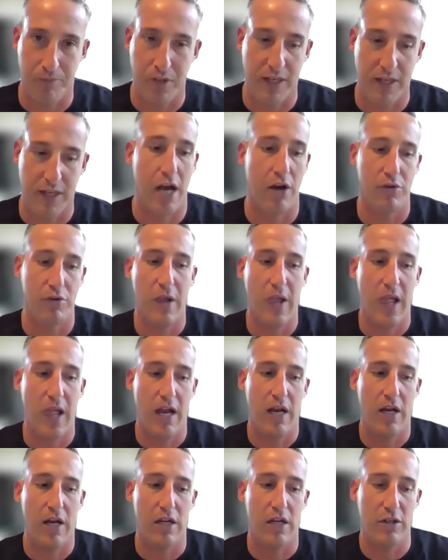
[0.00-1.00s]
Now,
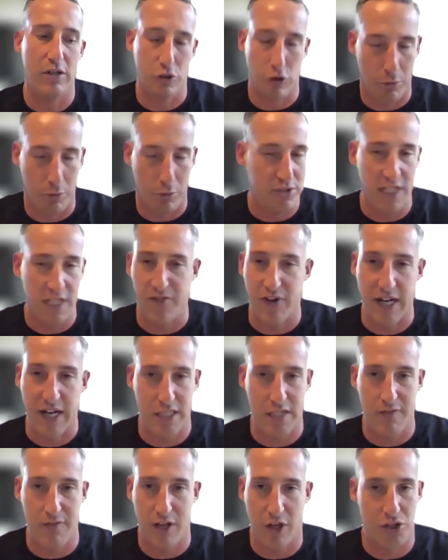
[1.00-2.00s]
global DeFi
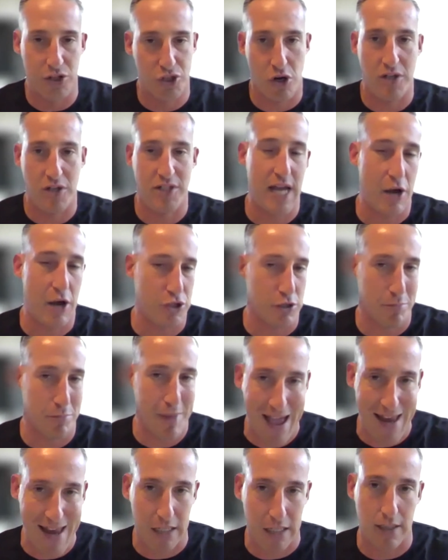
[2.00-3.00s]
TVL has gone down
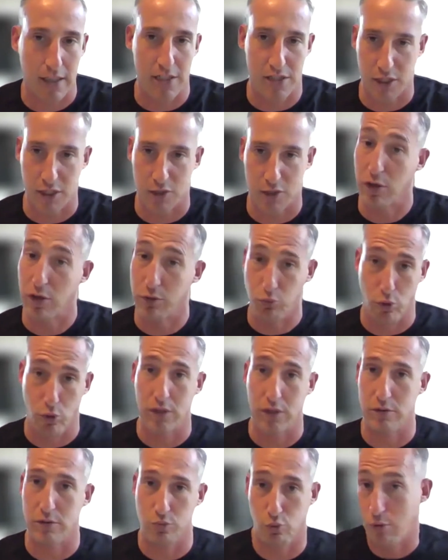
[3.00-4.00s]
dramatically since what
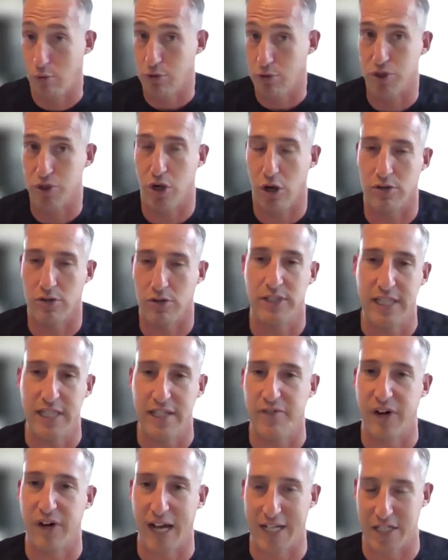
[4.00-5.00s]
was called
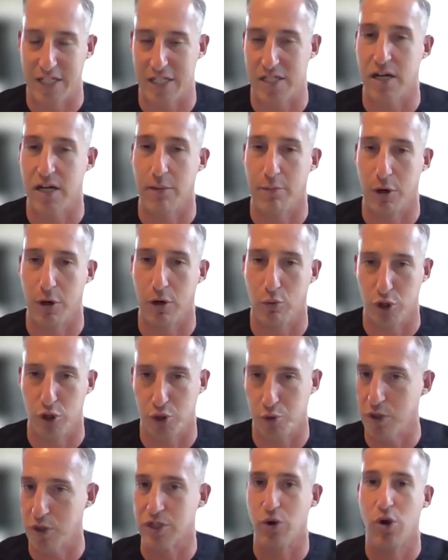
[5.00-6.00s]
DeFi summer, which
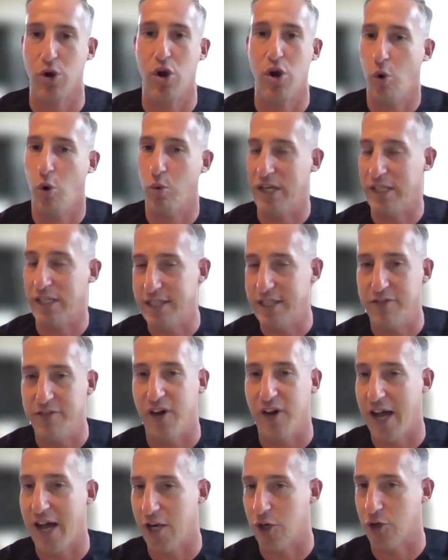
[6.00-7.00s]
was when
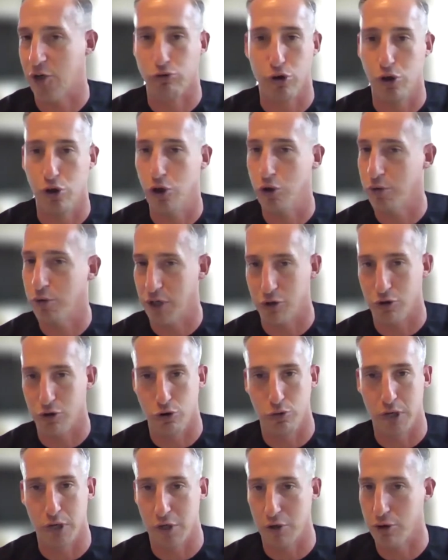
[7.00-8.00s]
DeFi grew and
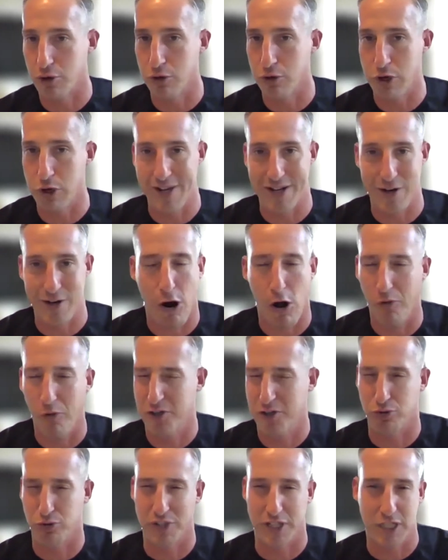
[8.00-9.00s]
grew and grew, and you had all
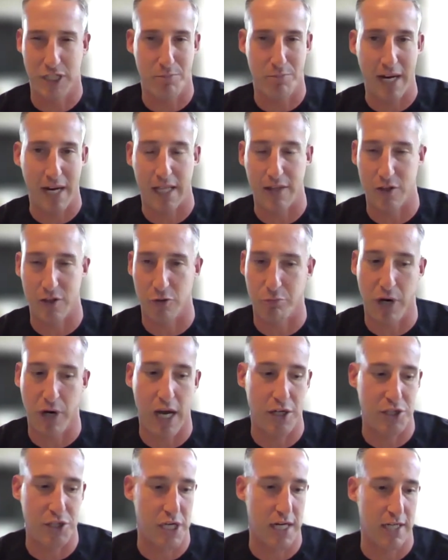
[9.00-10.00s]
these really speculative
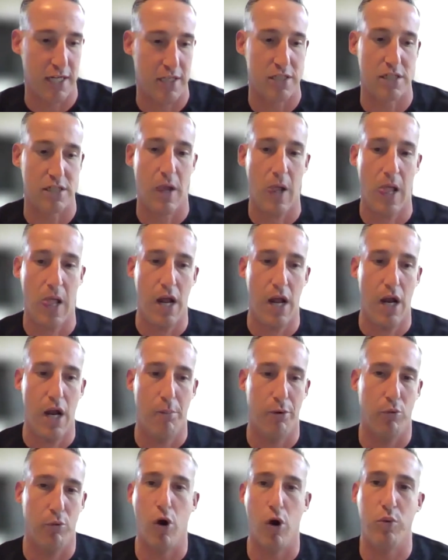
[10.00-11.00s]
projects.
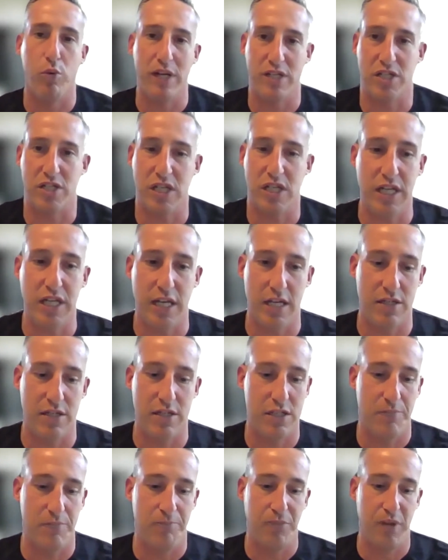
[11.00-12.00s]
But what we see
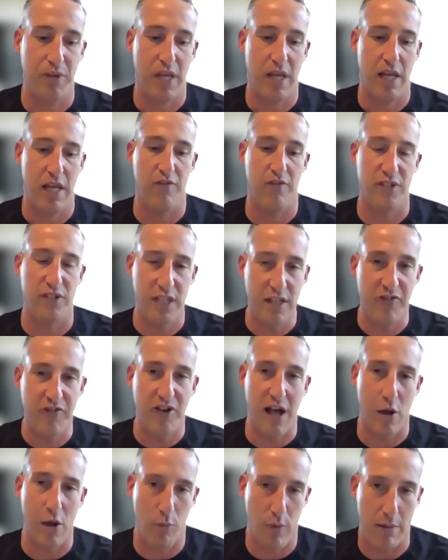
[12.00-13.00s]
is if DeFi
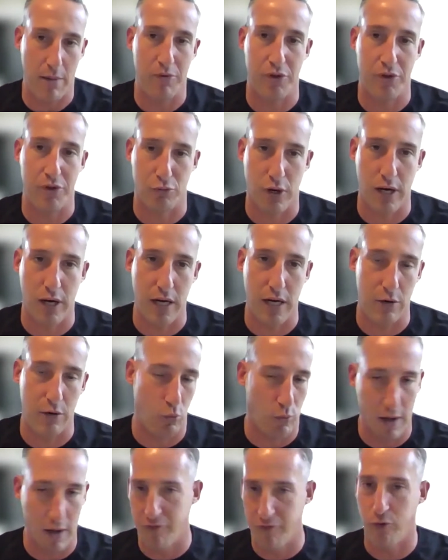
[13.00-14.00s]
Web3,
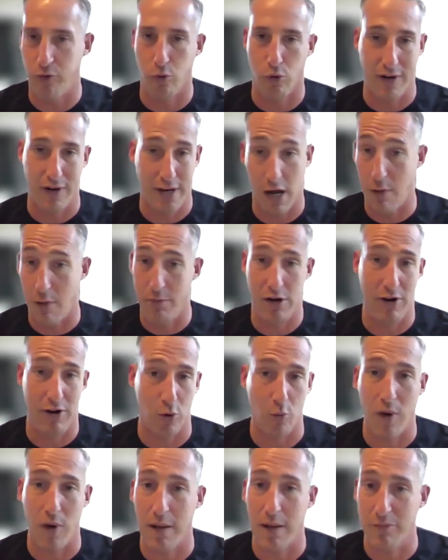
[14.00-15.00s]
Web4, now I'm
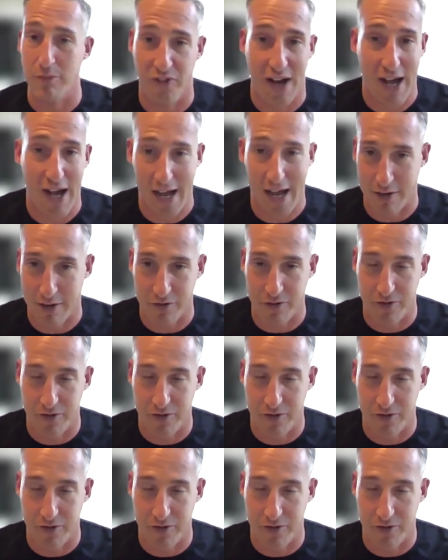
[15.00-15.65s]
hearing Web5,